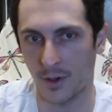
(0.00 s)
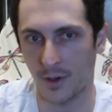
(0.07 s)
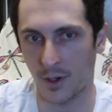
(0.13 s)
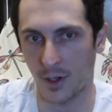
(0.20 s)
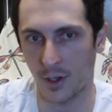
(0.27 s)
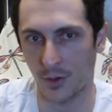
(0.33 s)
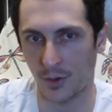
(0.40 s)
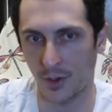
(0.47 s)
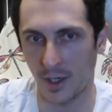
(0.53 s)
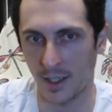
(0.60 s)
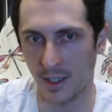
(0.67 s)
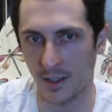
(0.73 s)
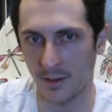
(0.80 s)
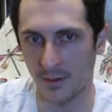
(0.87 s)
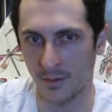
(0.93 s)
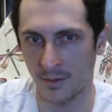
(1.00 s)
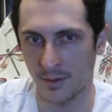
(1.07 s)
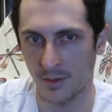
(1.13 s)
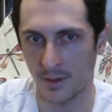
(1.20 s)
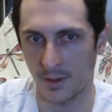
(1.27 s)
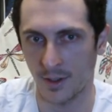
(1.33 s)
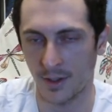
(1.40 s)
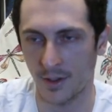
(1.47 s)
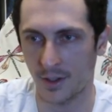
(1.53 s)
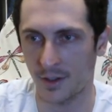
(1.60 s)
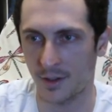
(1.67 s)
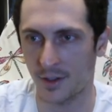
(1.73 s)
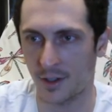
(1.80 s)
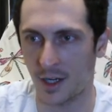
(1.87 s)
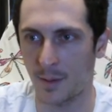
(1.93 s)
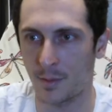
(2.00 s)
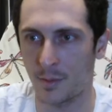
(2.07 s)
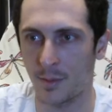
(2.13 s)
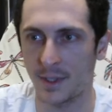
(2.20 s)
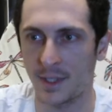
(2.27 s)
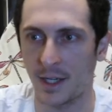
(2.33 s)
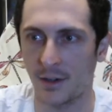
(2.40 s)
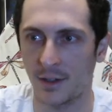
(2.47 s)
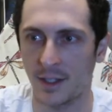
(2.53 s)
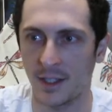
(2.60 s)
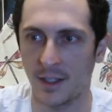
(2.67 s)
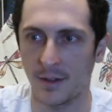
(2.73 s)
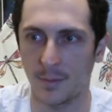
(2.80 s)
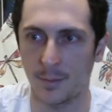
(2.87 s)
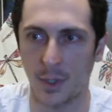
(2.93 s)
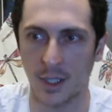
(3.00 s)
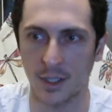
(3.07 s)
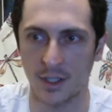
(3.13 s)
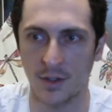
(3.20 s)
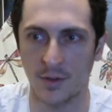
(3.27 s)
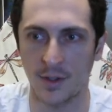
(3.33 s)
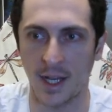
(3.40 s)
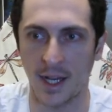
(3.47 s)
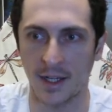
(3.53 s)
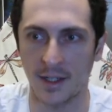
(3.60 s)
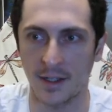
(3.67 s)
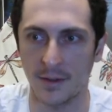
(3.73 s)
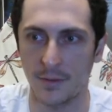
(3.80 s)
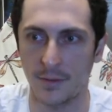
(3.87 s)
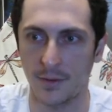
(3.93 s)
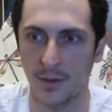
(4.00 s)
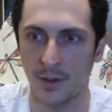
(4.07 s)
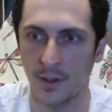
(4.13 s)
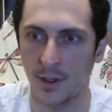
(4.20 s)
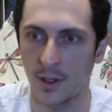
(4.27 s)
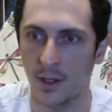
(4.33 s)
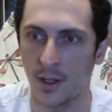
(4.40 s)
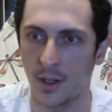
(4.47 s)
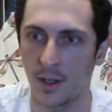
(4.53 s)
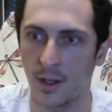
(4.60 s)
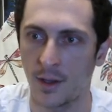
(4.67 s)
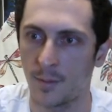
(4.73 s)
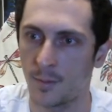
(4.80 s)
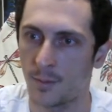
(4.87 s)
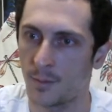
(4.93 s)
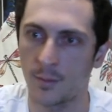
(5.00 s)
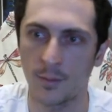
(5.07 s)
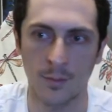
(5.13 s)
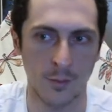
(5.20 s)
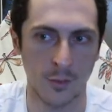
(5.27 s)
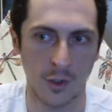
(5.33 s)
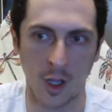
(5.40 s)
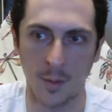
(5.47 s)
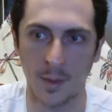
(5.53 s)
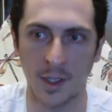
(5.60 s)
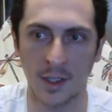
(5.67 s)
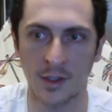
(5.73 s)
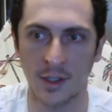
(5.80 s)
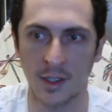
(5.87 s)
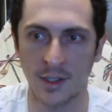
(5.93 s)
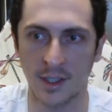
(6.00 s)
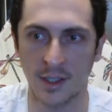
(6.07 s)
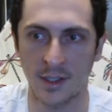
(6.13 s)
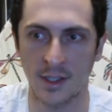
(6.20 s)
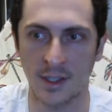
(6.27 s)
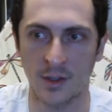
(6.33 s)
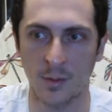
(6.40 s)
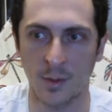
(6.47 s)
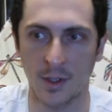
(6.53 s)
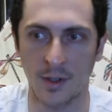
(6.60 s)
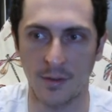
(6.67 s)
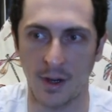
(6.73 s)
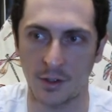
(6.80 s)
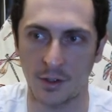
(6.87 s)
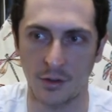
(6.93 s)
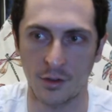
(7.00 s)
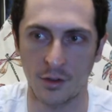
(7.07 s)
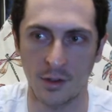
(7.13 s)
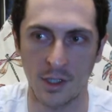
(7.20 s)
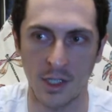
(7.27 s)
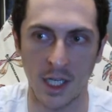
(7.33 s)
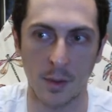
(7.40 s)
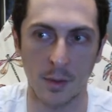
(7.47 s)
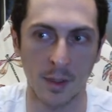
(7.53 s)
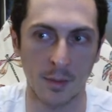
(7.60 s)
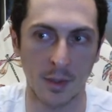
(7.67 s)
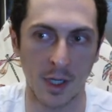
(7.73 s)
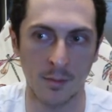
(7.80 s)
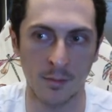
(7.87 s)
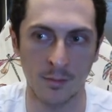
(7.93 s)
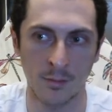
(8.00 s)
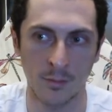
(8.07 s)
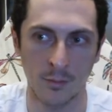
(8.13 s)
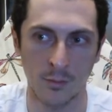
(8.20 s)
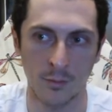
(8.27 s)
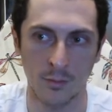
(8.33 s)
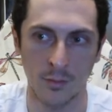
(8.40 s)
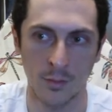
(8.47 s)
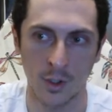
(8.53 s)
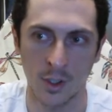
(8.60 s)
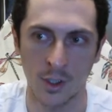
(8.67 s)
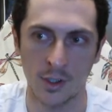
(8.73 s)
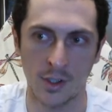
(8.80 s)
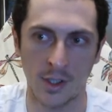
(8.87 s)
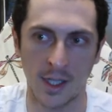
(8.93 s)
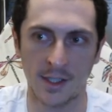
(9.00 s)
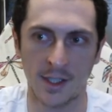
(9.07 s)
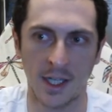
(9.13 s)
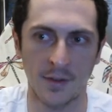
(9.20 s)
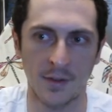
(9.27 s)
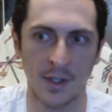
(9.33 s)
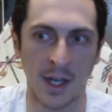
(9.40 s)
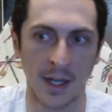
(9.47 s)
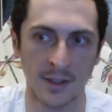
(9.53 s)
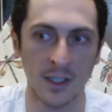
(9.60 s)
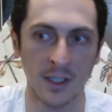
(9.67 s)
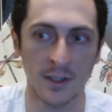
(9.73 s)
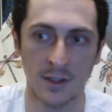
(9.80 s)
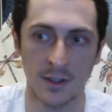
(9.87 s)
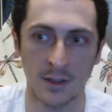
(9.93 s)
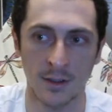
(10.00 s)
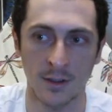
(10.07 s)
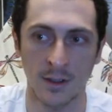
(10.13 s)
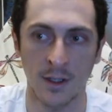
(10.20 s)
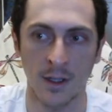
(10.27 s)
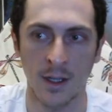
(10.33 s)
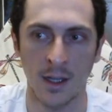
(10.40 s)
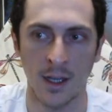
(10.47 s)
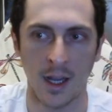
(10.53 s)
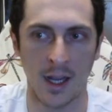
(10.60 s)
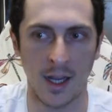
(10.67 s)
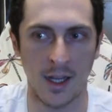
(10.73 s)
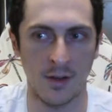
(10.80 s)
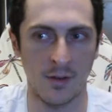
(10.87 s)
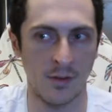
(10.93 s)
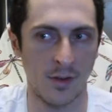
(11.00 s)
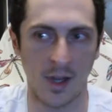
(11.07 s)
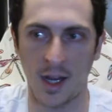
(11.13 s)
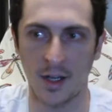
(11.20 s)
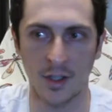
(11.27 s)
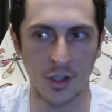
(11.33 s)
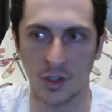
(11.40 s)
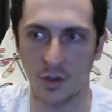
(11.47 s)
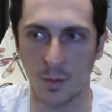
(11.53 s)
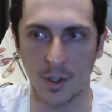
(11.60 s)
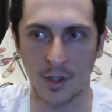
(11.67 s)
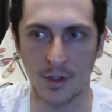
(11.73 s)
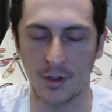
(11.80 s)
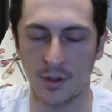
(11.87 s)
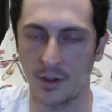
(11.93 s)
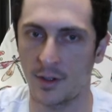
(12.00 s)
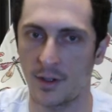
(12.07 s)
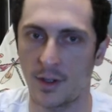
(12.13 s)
alternating, the complementarity, the positive and negative coming into existence with the vector equilibrium. So that's kind of a nexus, and I just wonder,